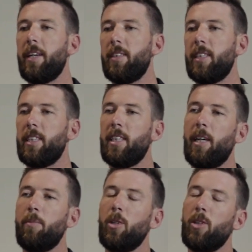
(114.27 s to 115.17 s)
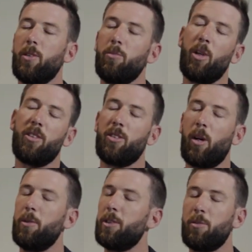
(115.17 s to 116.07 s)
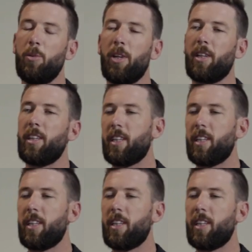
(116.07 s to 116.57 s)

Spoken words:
and then most of the time it was just working.